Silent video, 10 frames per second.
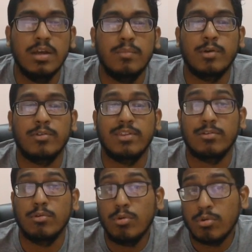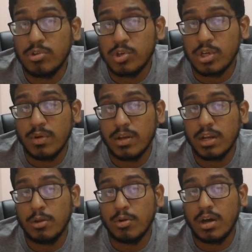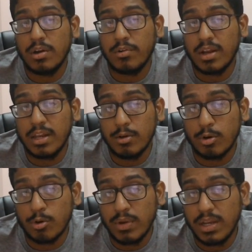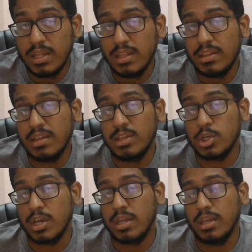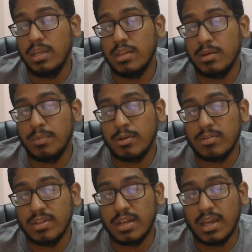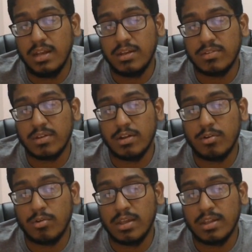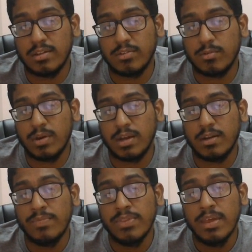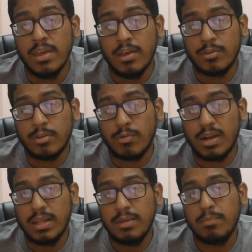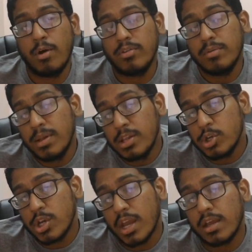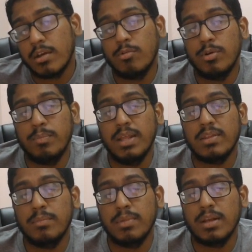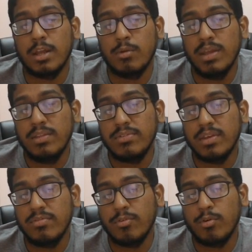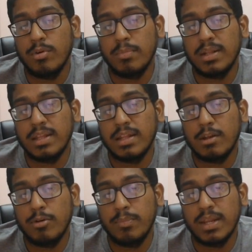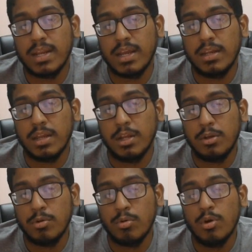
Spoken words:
because there's no rook g1, and you can't really go queen d3 check either because the knight is controlling the square. So the only possible check would be something like queen c4, but then there would be knight e2.